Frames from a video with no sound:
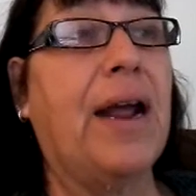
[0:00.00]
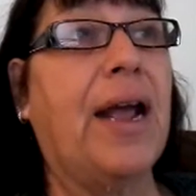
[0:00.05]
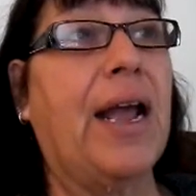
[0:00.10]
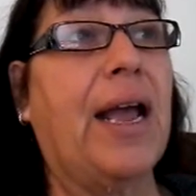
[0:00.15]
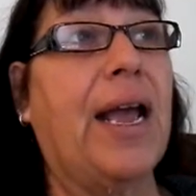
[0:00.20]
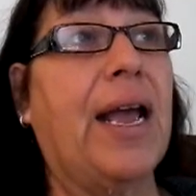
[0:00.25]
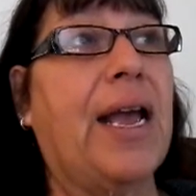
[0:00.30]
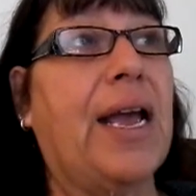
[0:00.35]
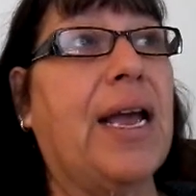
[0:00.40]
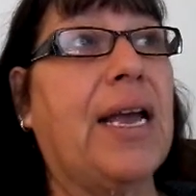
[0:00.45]

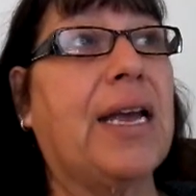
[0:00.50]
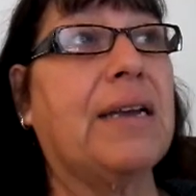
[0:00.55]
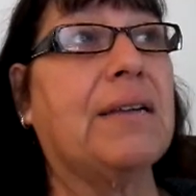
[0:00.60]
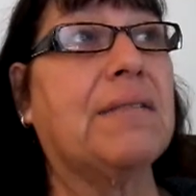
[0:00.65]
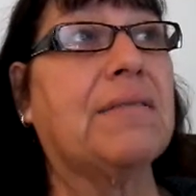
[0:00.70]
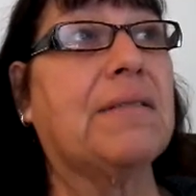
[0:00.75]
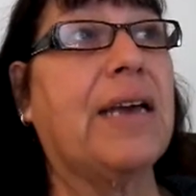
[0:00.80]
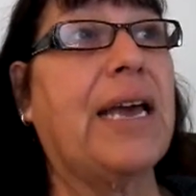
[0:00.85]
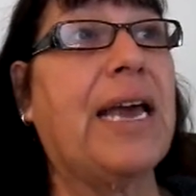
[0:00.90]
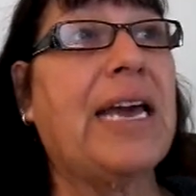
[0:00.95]

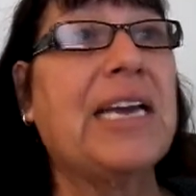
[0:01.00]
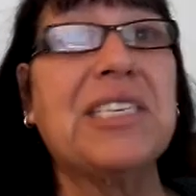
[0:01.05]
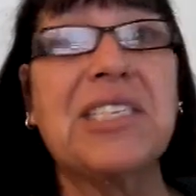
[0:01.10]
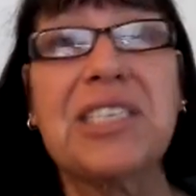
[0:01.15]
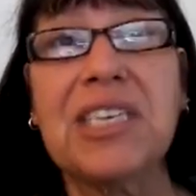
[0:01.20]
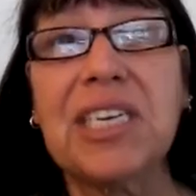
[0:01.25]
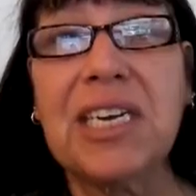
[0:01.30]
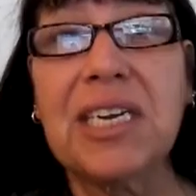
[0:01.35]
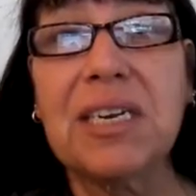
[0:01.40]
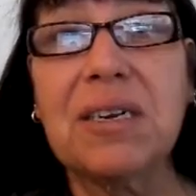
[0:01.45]
a
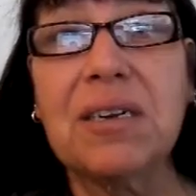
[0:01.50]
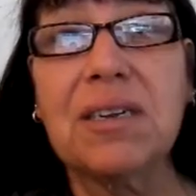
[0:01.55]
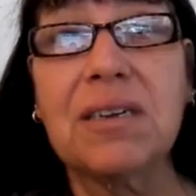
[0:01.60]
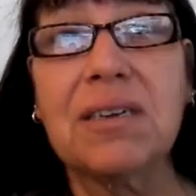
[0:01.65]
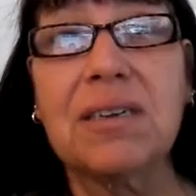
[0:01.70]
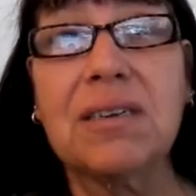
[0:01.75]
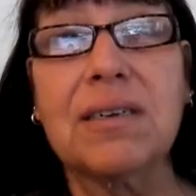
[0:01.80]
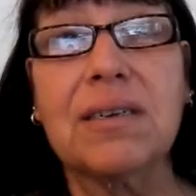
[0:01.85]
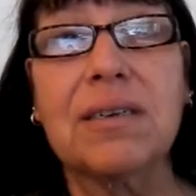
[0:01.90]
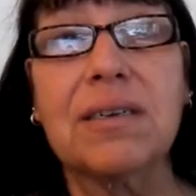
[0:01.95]
$18
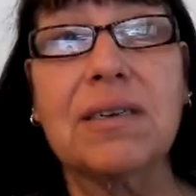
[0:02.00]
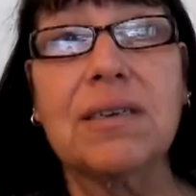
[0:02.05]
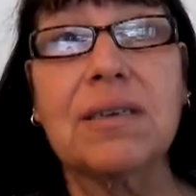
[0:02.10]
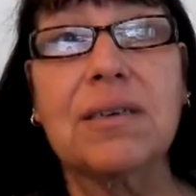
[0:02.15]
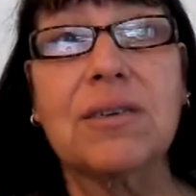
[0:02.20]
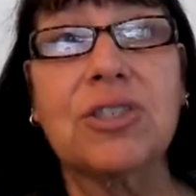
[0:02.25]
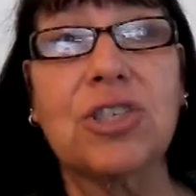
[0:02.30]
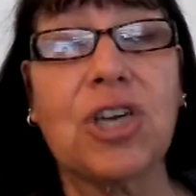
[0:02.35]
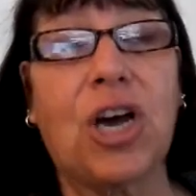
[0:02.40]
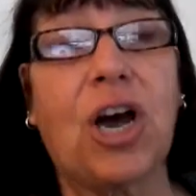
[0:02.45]

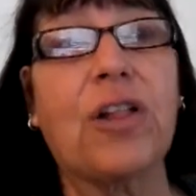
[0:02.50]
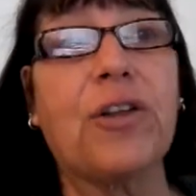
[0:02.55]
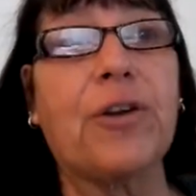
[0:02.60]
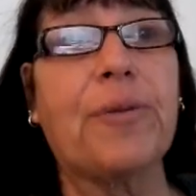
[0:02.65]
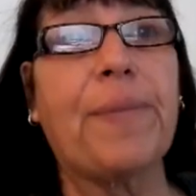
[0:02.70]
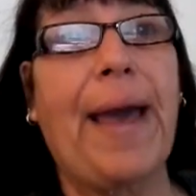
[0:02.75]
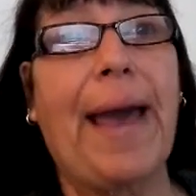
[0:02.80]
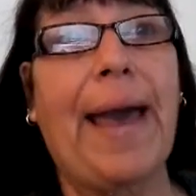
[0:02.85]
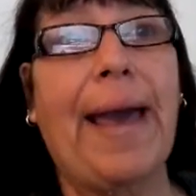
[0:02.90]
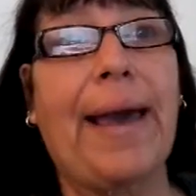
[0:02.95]

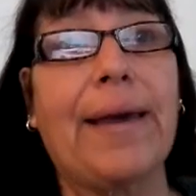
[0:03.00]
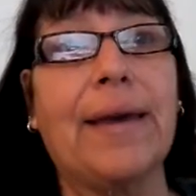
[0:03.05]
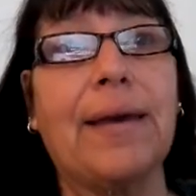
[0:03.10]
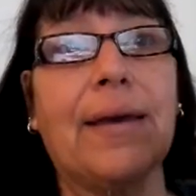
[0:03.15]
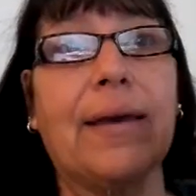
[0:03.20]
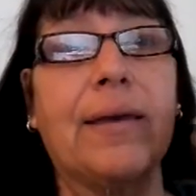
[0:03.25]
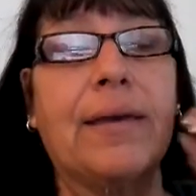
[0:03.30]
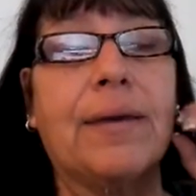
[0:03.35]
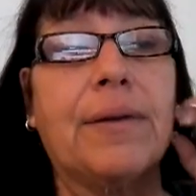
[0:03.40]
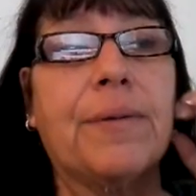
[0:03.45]

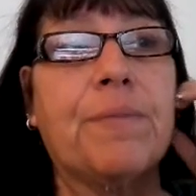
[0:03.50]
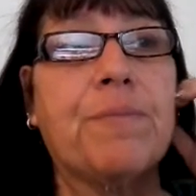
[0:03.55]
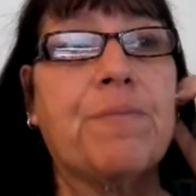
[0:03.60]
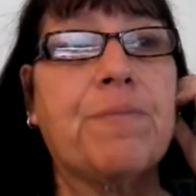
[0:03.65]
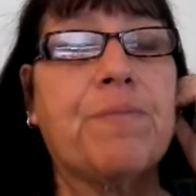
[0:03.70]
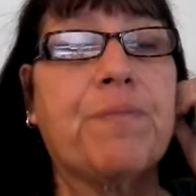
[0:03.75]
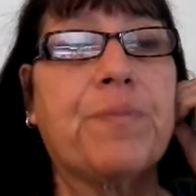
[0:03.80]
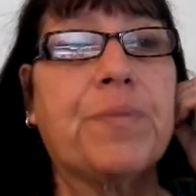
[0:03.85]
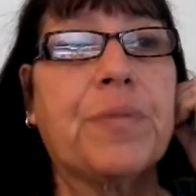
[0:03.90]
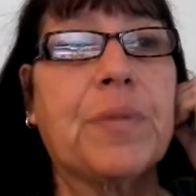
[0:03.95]
bag.
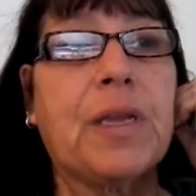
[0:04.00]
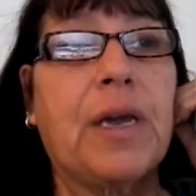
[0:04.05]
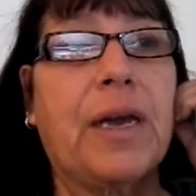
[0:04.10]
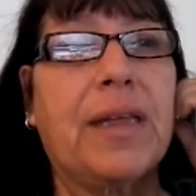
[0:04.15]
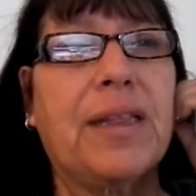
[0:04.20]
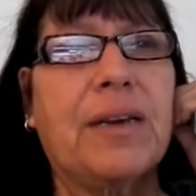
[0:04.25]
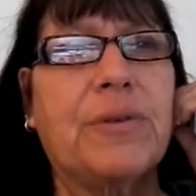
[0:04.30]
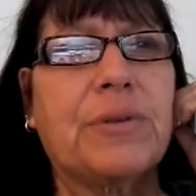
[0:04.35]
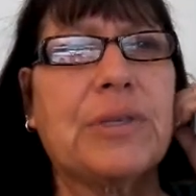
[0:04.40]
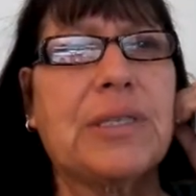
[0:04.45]
I
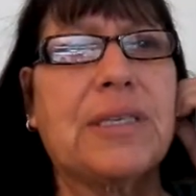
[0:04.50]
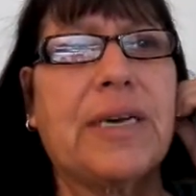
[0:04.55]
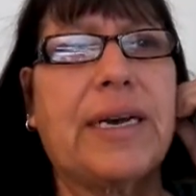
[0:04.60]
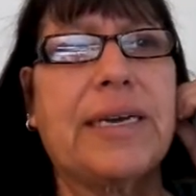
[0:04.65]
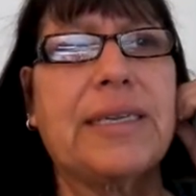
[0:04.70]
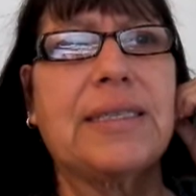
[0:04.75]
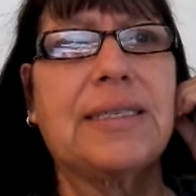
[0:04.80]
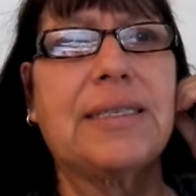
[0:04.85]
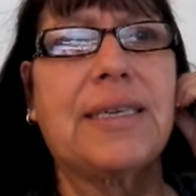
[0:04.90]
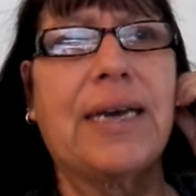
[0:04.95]
think it was
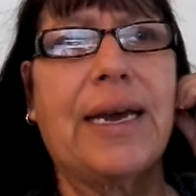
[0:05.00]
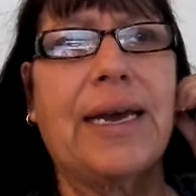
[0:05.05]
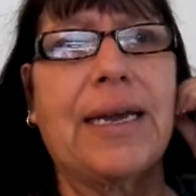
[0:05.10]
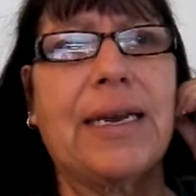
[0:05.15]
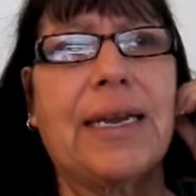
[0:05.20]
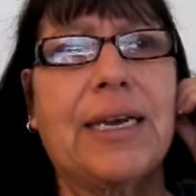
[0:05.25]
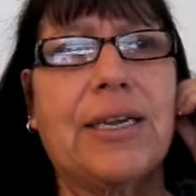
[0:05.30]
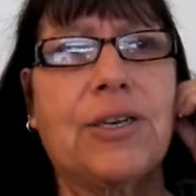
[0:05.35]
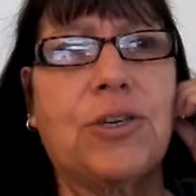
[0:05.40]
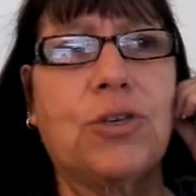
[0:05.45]
Science
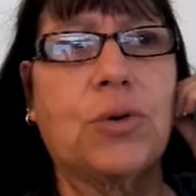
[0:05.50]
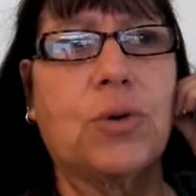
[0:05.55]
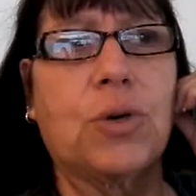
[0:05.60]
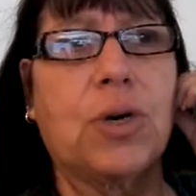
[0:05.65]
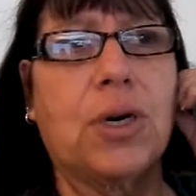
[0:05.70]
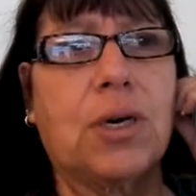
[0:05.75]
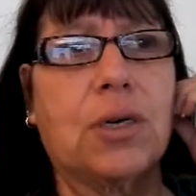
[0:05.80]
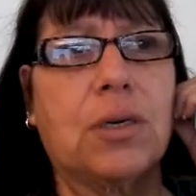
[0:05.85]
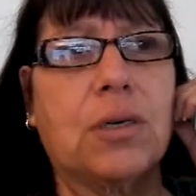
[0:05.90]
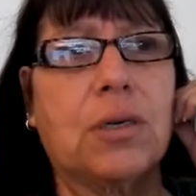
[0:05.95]
Diet
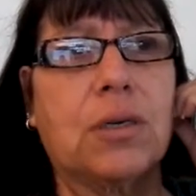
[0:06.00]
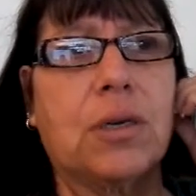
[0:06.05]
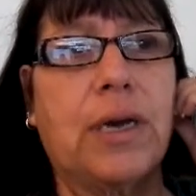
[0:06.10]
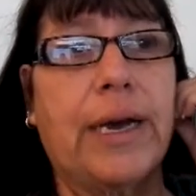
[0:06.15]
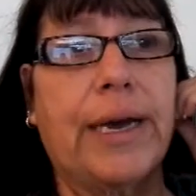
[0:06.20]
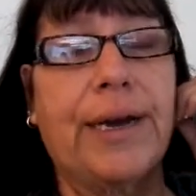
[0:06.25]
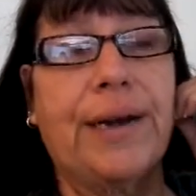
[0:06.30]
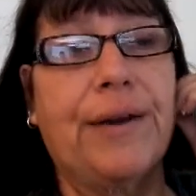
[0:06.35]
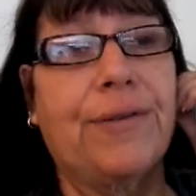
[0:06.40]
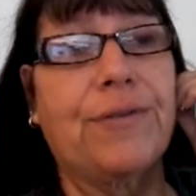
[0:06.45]
Indoor.
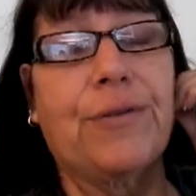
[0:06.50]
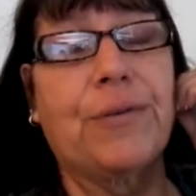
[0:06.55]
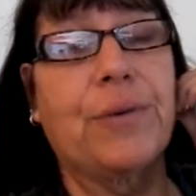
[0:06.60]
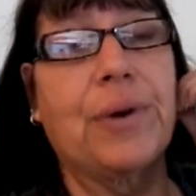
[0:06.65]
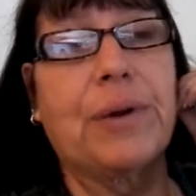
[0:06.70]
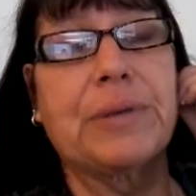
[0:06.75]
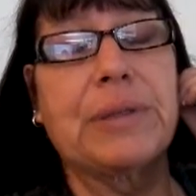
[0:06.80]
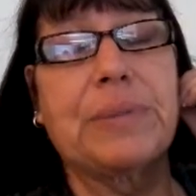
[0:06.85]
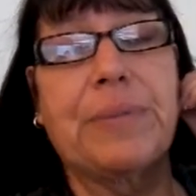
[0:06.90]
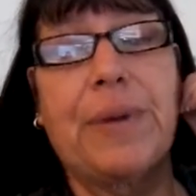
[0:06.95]
I didn't even know
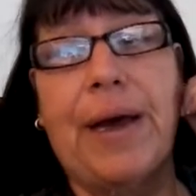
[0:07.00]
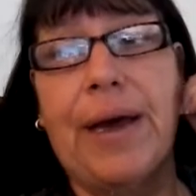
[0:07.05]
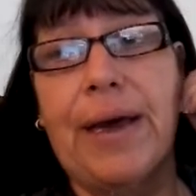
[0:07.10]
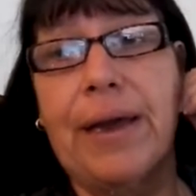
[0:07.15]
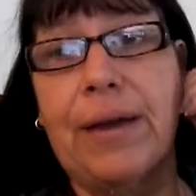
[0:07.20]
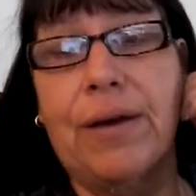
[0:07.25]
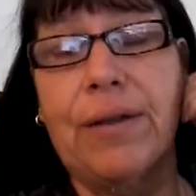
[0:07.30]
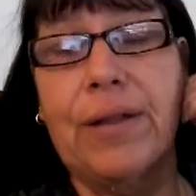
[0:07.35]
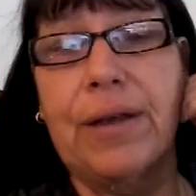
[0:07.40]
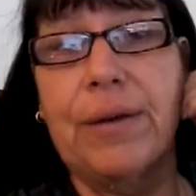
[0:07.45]
what I was
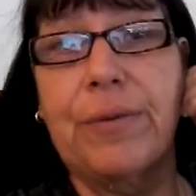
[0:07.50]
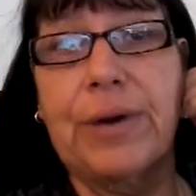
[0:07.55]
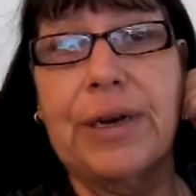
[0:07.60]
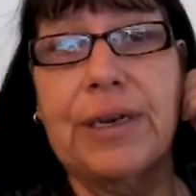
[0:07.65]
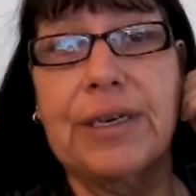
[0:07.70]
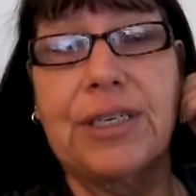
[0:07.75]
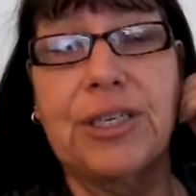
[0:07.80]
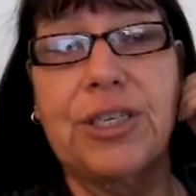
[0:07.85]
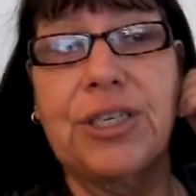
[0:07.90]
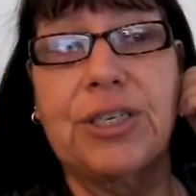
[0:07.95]
buying. All I
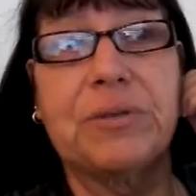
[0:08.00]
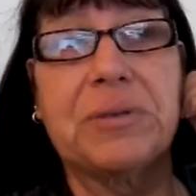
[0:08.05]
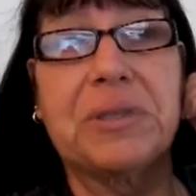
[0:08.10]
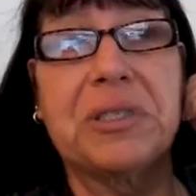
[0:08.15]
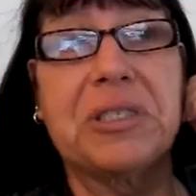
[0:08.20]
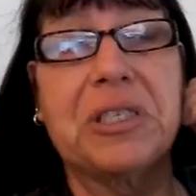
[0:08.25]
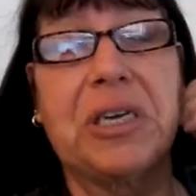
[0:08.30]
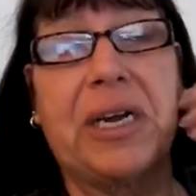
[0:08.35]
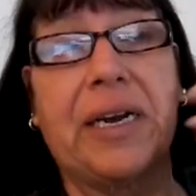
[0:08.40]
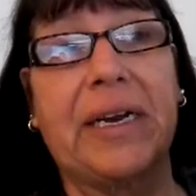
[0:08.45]
wanted to do
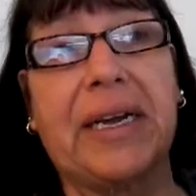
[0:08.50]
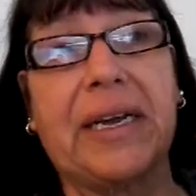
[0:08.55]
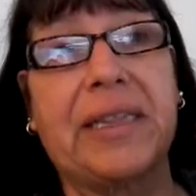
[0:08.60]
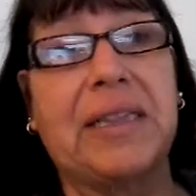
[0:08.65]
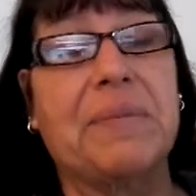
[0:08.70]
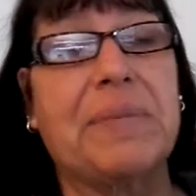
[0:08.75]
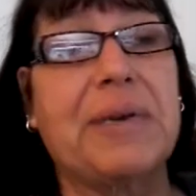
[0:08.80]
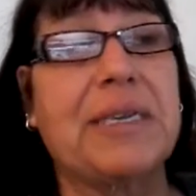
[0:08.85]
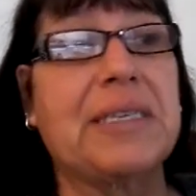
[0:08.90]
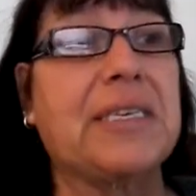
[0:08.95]
was try to get
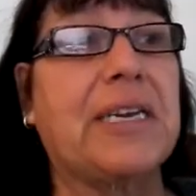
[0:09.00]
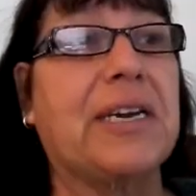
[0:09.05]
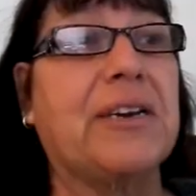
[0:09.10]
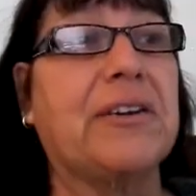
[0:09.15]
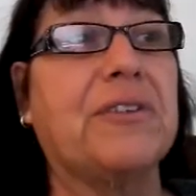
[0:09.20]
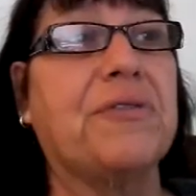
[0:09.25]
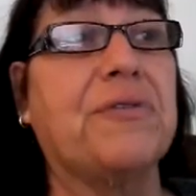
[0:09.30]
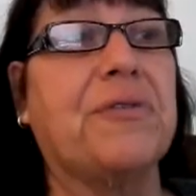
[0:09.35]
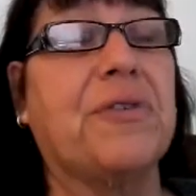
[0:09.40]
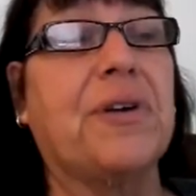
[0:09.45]
the best I
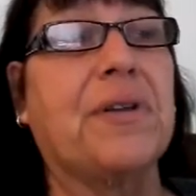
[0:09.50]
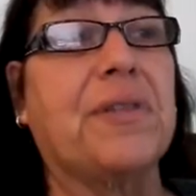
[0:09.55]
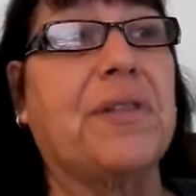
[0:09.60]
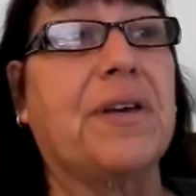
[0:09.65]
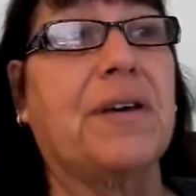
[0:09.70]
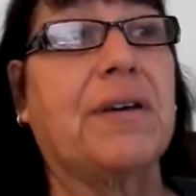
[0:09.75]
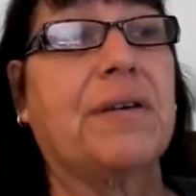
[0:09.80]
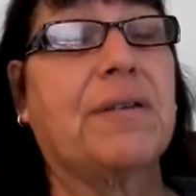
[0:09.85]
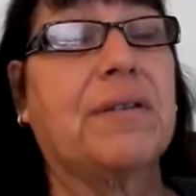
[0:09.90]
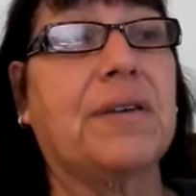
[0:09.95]
could for
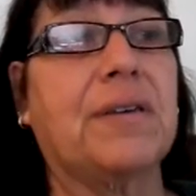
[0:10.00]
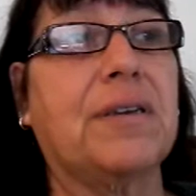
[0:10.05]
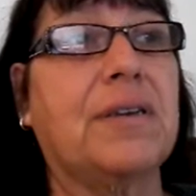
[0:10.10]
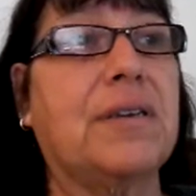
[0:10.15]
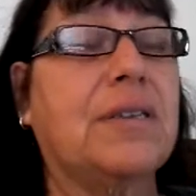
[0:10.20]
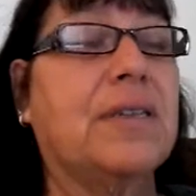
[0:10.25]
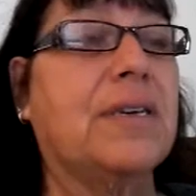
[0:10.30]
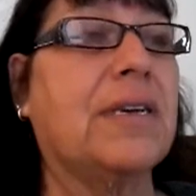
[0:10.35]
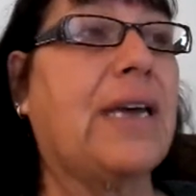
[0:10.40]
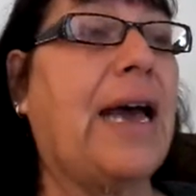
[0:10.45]
the
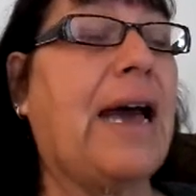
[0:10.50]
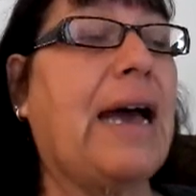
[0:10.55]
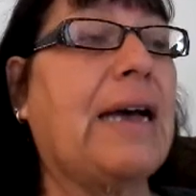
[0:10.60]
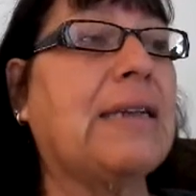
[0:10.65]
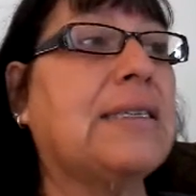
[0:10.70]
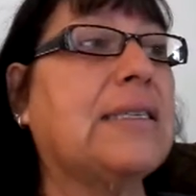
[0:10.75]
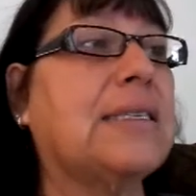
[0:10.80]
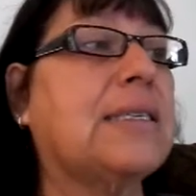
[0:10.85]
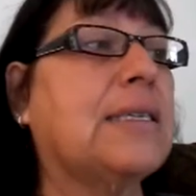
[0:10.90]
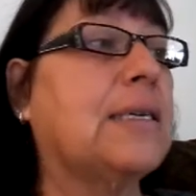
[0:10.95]

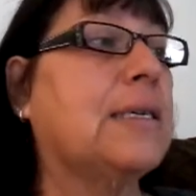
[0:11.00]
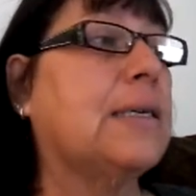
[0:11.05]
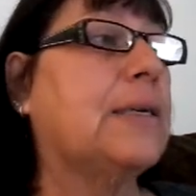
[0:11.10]
cats.